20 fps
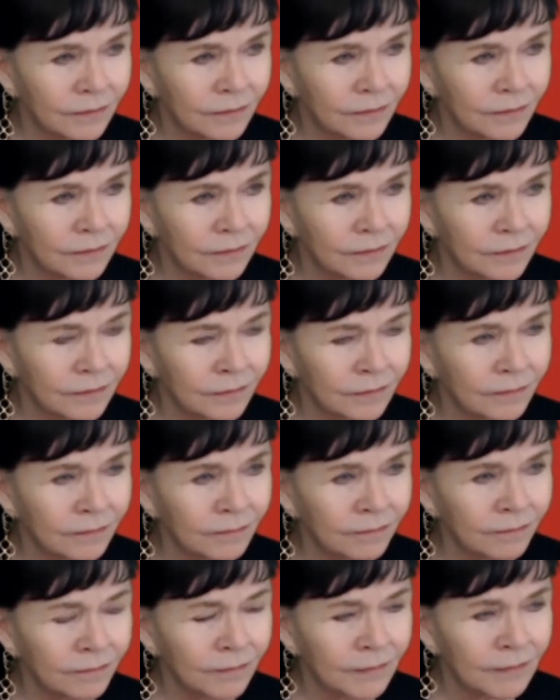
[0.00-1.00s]
job
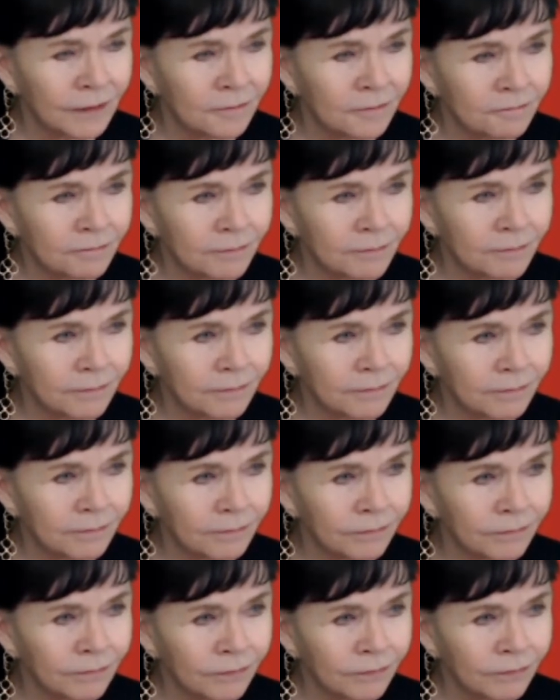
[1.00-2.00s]
transition
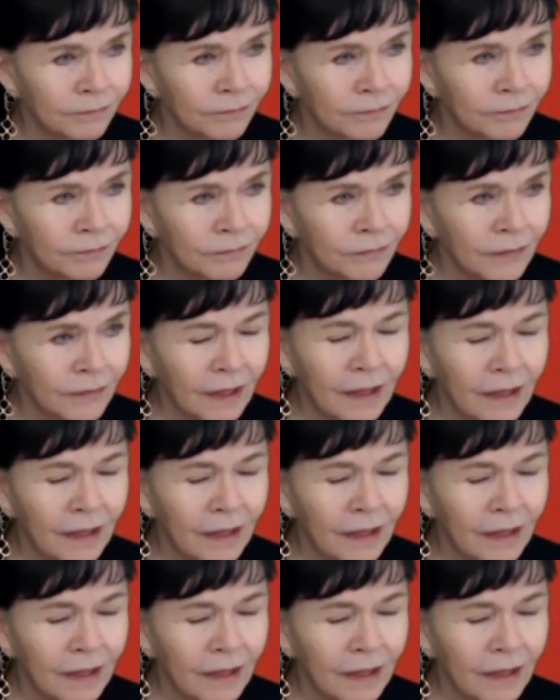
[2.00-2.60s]
situations.